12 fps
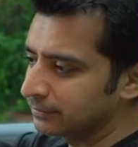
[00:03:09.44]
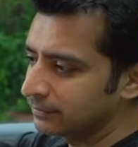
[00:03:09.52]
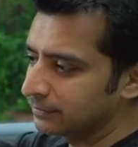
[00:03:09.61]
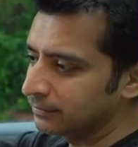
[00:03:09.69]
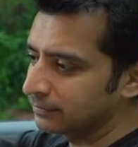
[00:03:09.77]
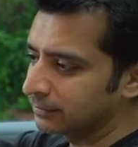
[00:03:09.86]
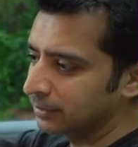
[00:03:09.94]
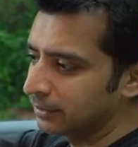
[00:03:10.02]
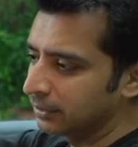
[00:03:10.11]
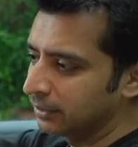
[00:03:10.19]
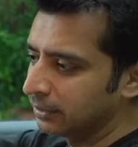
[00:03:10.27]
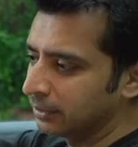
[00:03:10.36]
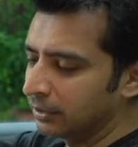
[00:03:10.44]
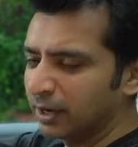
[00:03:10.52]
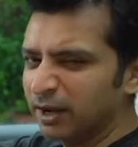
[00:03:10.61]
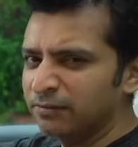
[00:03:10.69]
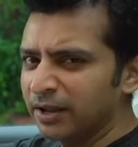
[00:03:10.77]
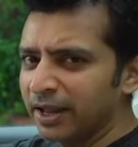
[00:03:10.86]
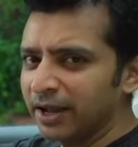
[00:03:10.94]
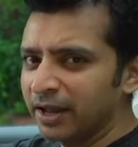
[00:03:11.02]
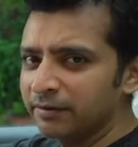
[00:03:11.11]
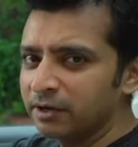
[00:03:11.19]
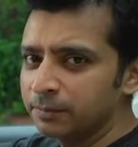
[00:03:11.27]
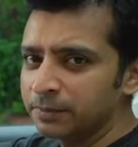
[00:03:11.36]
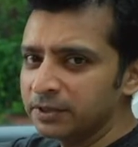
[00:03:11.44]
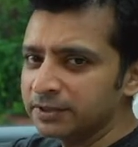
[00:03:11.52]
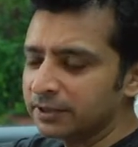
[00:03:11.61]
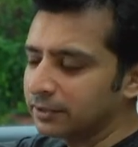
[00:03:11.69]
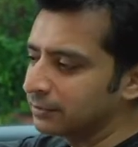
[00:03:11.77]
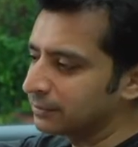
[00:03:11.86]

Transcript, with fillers: I help you? I feel like having a pizza.